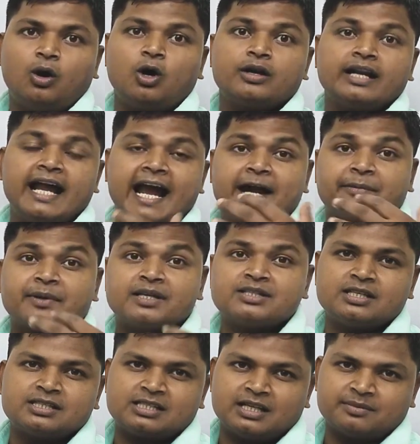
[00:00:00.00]
on every
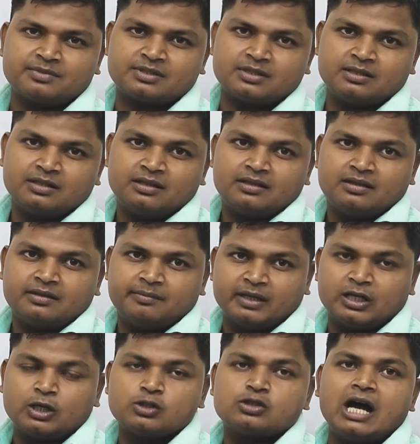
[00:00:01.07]
systems
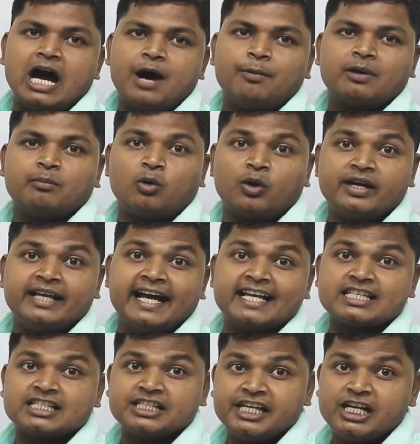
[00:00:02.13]
because our body
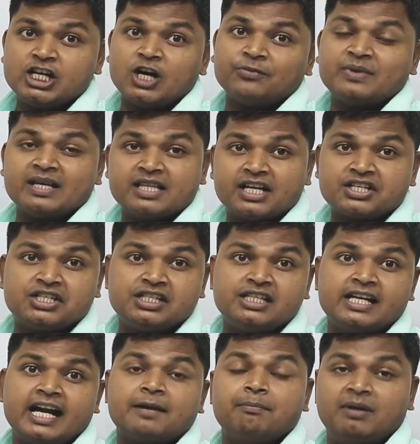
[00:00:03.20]
has need of the
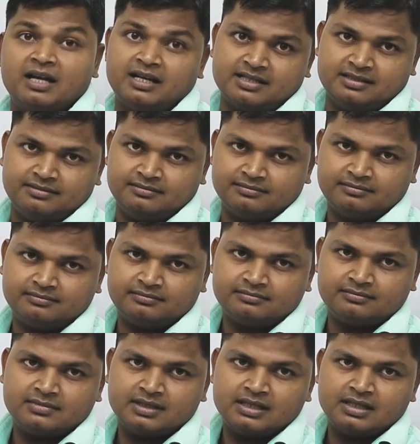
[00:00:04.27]
energy and blood,
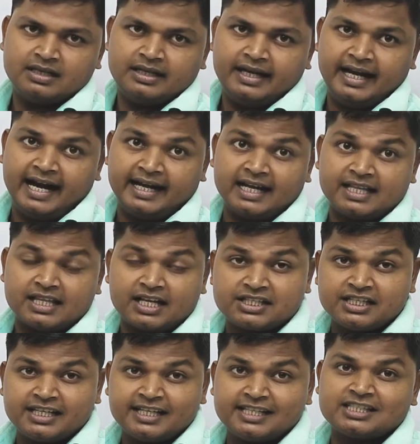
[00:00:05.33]
and
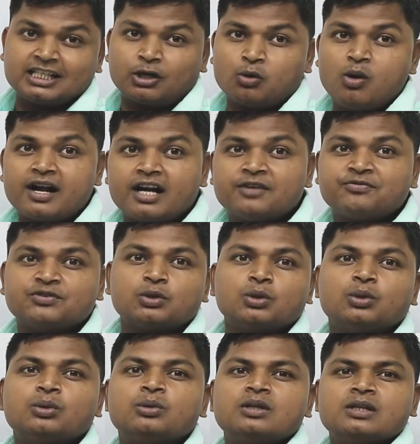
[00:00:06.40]
energy is circulated
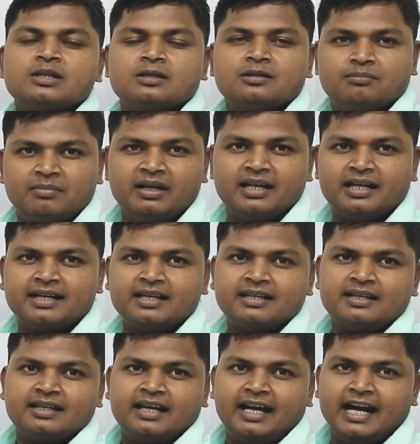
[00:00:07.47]
through
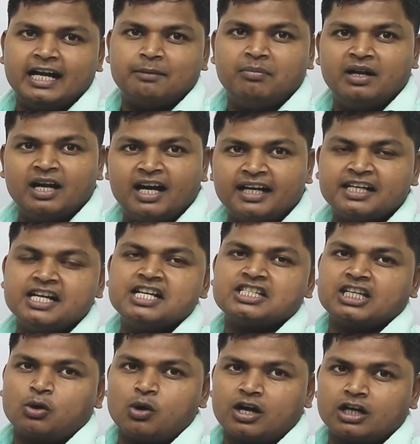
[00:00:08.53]
blood, and blood
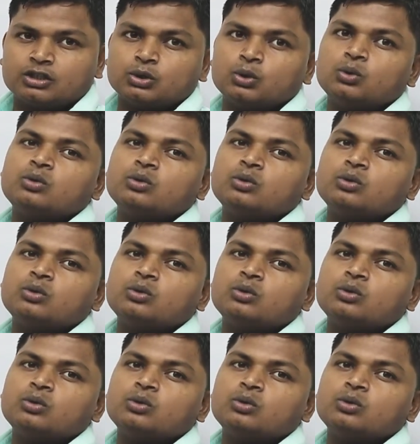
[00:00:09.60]
is circulated